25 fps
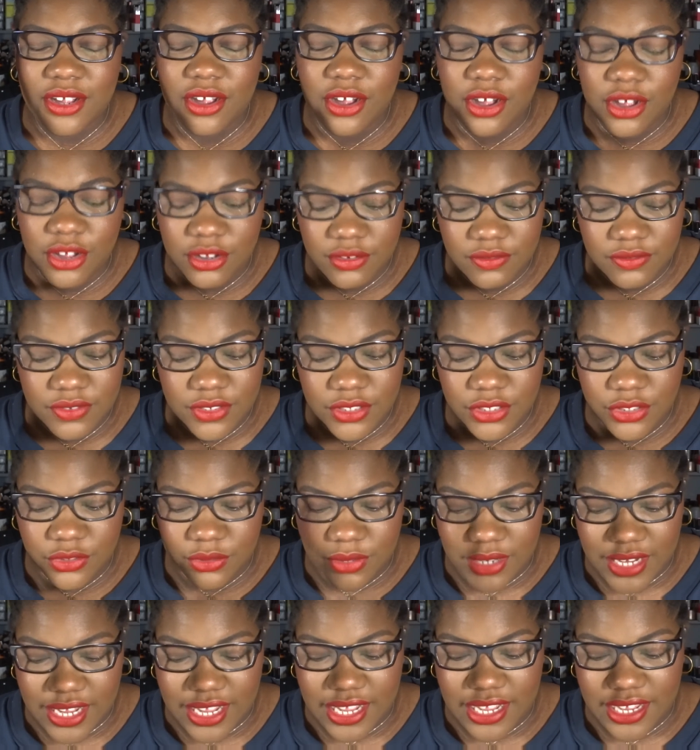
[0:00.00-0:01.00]
of
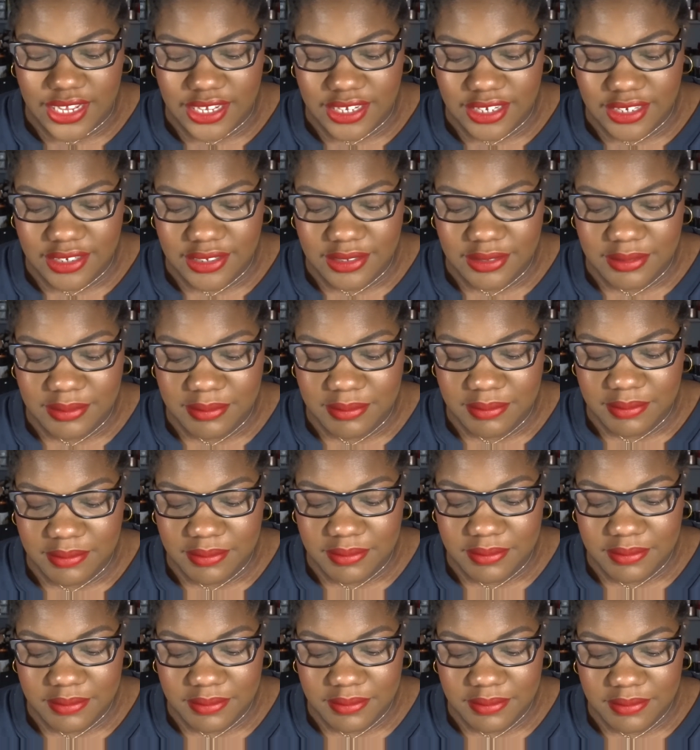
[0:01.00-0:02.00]
July.
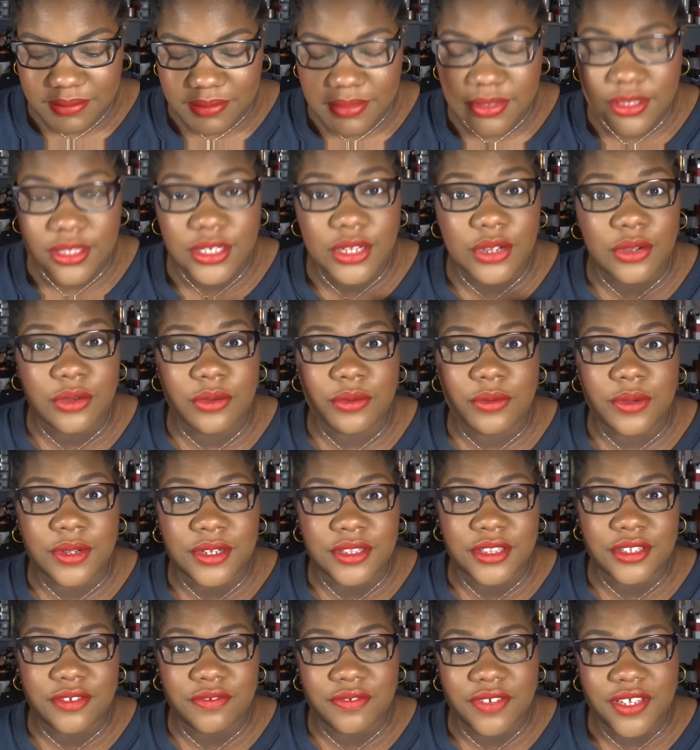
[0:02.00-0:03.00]
No,
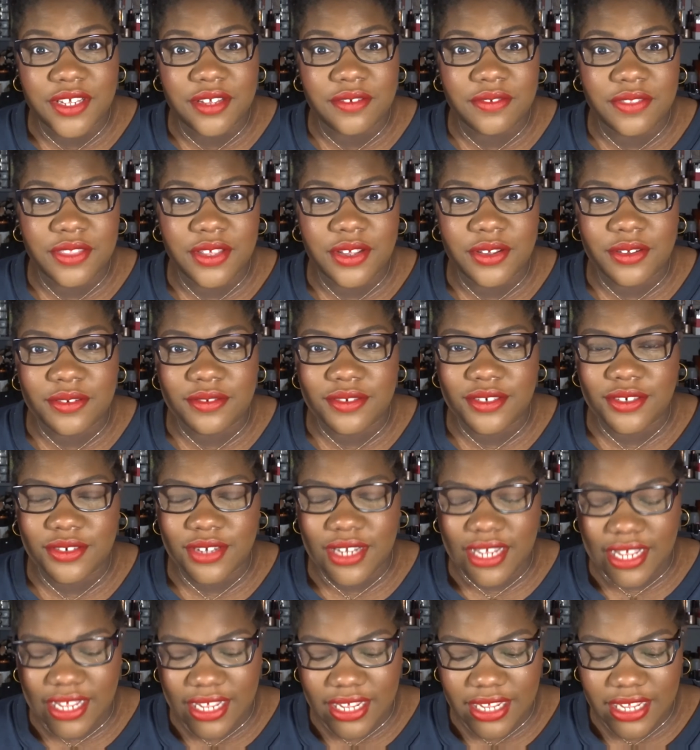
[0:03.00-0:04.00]
on the 5th of
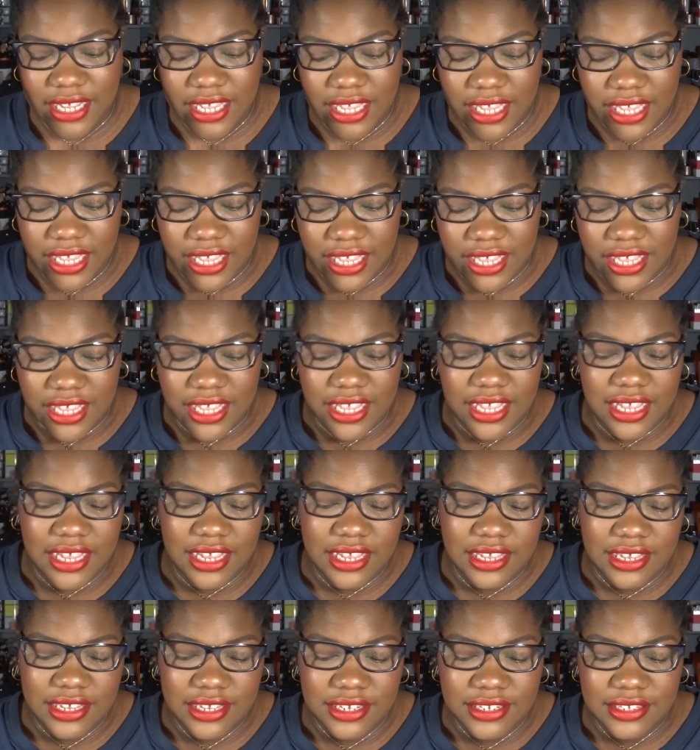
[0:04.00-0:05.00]
July.
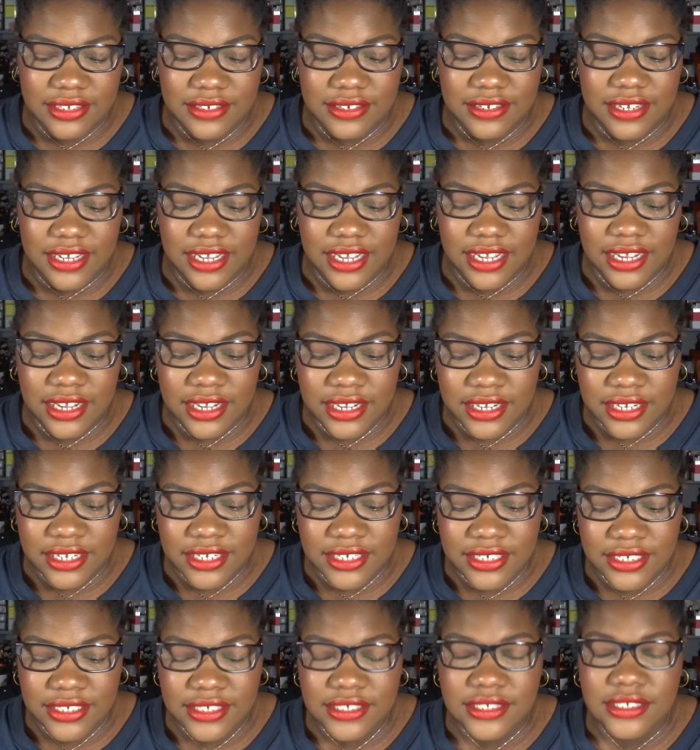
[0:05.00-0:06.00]
And
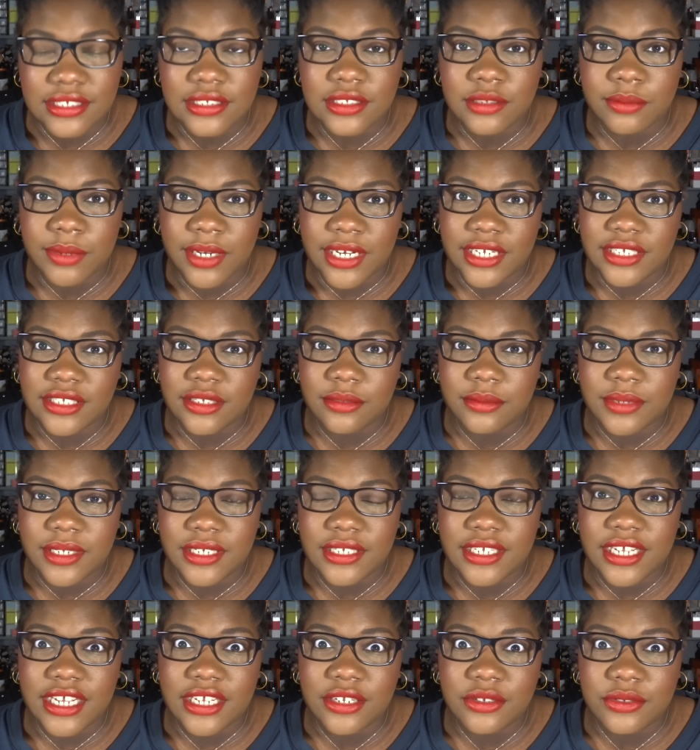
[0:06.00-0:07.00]
since my last
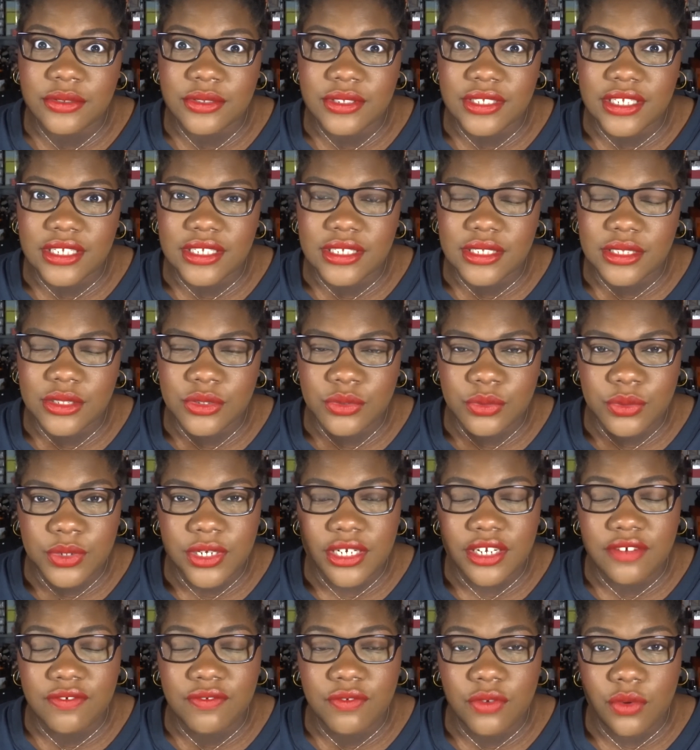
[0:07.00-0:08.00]
update, I used it
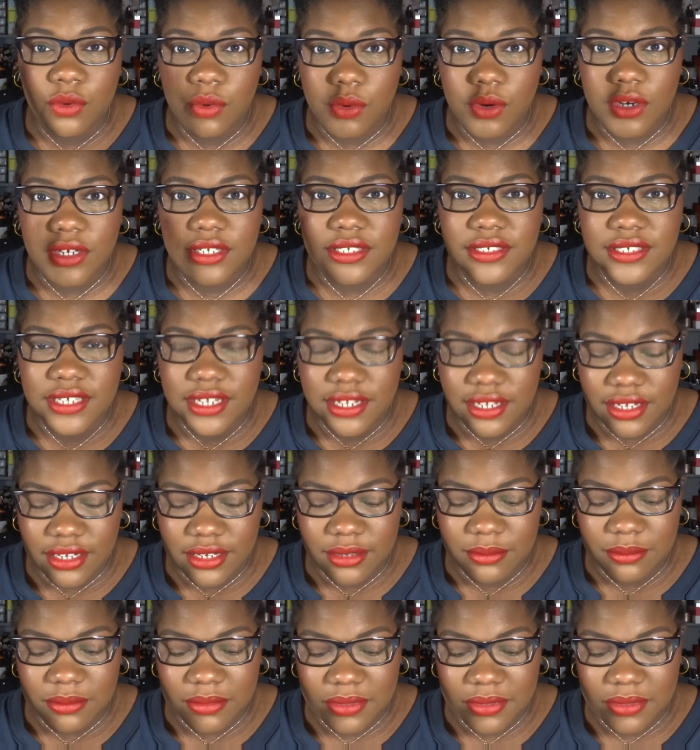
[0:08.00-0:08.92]
24 times.